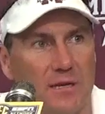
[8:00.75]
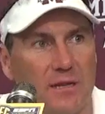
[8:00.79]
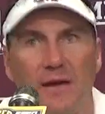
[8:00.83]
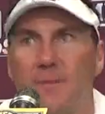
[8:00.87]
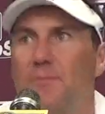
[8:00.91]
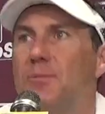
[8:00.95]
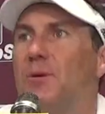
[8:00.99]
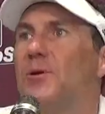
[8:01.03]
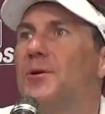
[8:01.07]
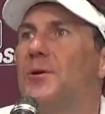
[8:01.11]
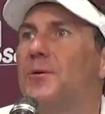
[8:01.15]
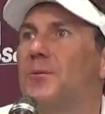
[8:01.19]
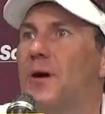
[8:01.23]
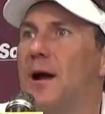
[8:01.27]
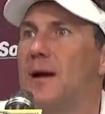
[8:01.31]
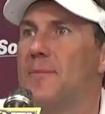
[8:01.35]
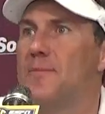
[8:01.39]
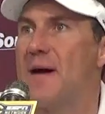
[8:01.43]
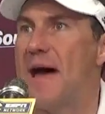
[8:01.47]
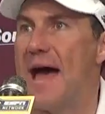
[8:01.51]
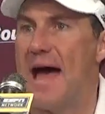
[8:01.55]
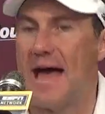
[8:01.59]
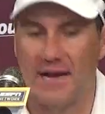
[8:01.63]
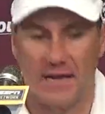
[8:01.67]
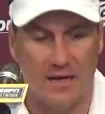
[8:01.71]
and they pulled it right
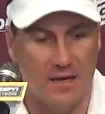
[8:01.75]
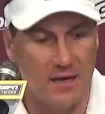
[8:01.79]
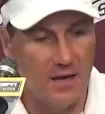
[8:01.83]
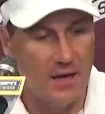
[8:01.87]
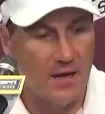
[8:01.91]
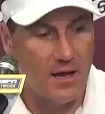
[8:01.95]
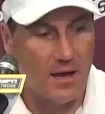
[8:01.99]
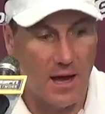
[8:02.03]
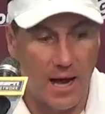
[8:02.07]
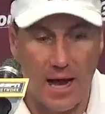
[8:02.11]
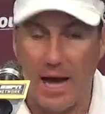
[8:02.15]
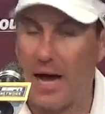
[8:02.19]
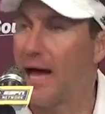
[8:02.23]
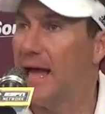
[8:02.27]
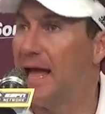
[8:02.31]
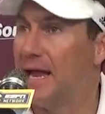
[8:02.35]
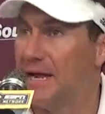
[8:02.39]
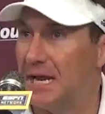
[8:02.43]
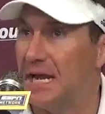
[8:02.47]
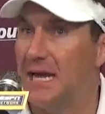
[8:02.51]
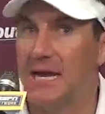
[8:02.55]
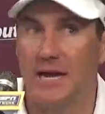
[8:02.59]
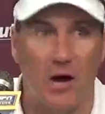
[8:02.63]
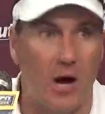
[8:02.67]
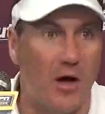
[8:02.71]
back
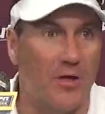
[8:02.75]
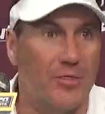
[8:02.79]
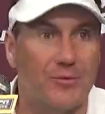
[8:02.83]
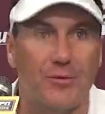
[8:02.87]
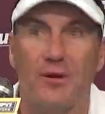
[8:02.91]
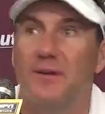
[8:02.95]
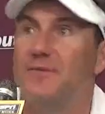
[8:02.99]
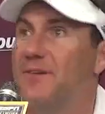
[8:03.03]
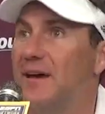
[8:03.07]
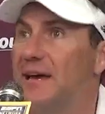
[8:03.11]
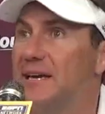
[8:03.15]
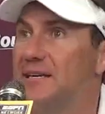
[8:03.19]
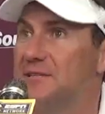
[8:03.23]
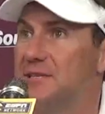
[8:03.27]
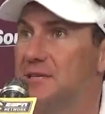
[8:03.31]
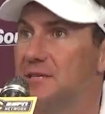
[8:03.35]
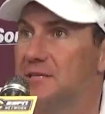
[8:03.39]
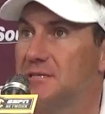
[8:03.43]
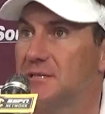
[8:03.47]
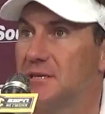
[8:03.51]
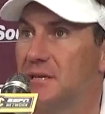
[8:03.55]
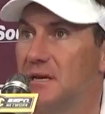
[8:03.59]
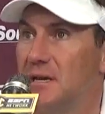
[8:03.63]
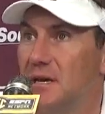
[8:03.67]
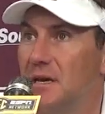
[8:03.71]
in all three
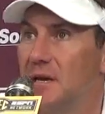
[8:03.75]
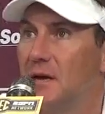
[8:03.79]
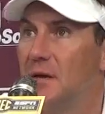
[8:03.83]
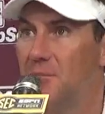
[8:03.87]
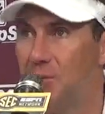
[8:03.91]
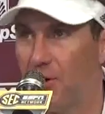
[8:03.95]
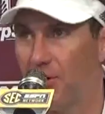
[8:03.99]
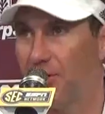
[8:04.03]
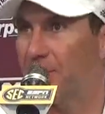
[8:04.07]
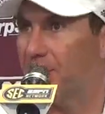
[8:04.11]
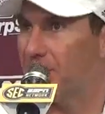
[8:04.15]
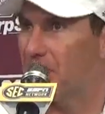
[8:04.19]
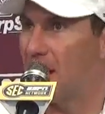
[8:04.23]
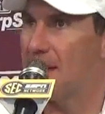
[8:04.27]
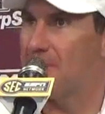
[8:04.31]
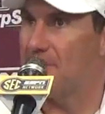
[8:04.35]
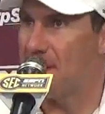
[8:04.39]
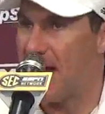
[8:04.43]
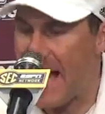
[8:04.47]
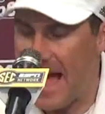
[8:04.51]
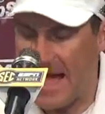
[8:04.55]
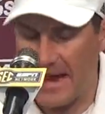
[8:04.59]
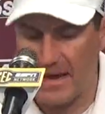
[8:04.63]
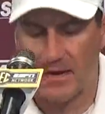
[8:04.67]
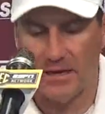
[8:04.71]
phases. Pulled it right
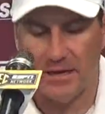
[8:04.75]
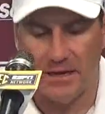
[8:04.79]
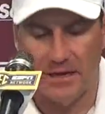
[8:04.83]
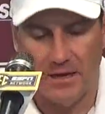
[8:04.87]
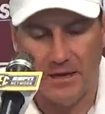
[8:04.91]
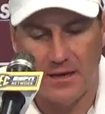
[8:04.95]
back.